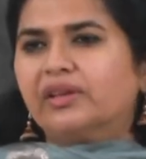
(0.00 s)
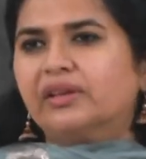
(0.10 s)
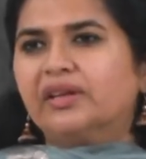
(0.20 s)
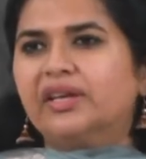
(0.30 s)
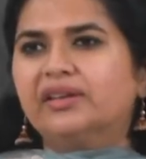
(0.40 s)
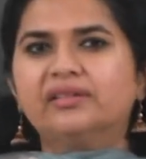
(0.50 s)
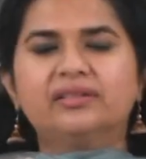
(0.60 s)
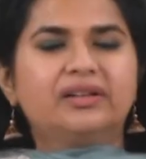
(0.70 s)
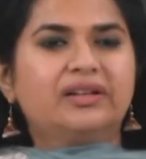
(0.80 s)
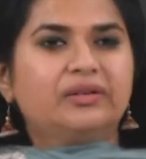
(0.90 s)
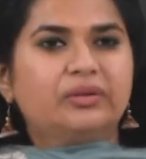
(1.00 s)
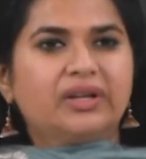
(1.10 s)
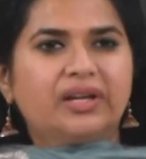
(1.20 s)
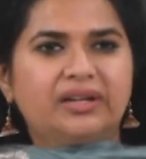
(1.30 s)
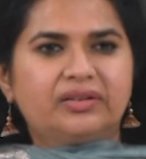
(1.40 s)
here is a look
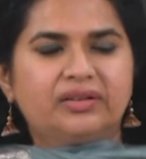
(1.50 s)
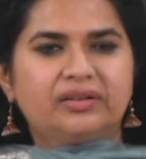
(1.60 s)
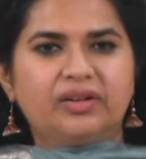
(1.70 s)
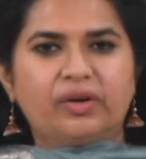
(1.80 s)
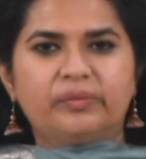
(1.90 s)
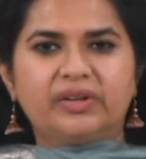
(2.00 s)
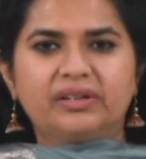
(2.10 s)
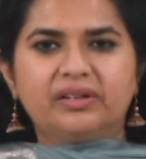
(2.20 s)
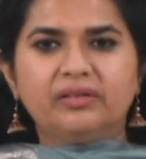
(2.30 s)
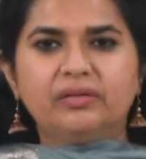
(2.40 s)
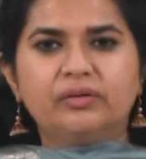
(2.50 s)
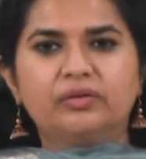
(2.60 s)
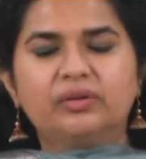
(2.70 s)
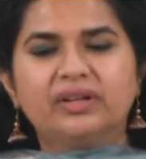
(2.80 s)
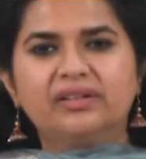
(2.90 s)
at the objectives of
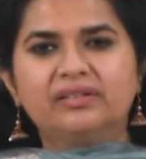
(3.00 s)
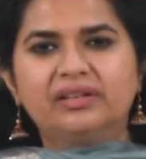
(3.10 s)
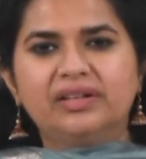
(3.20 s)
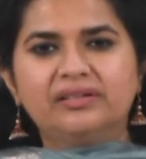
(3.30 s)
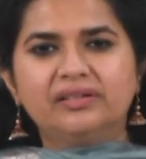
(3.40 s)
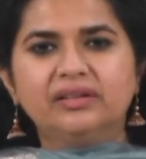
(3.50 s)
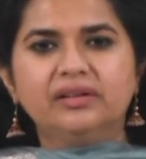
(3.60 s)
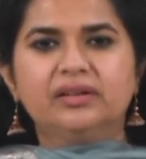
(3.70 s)
today's lesson.